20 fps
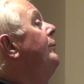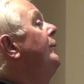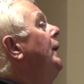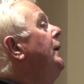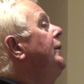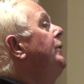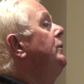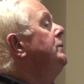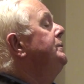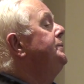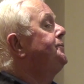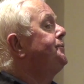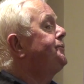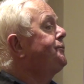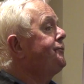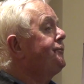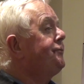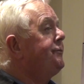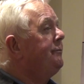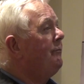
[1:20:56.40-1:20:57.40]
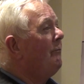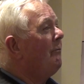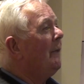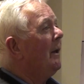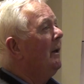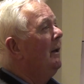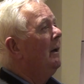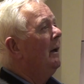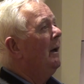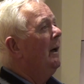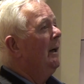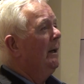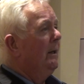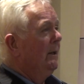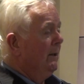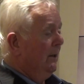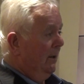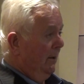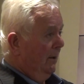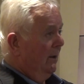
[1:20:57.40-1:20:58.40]
Thank you.
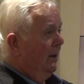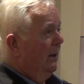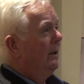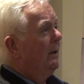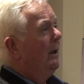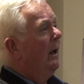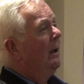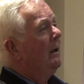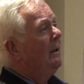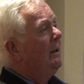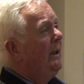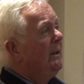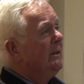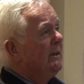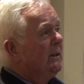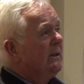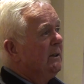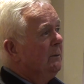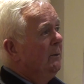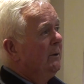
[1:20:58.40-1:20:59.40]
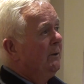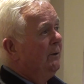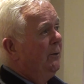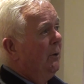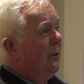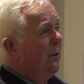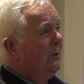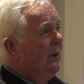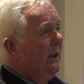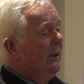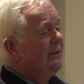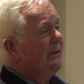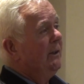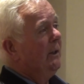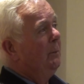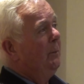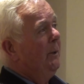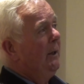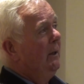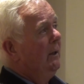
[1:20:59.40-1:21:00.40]
And these are some of the photographs that
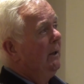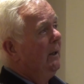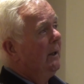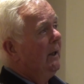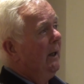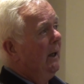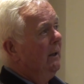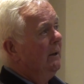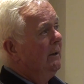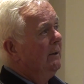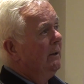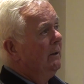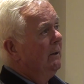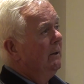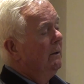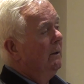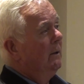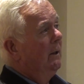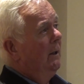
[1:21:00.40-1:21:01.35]
appear in the calendar.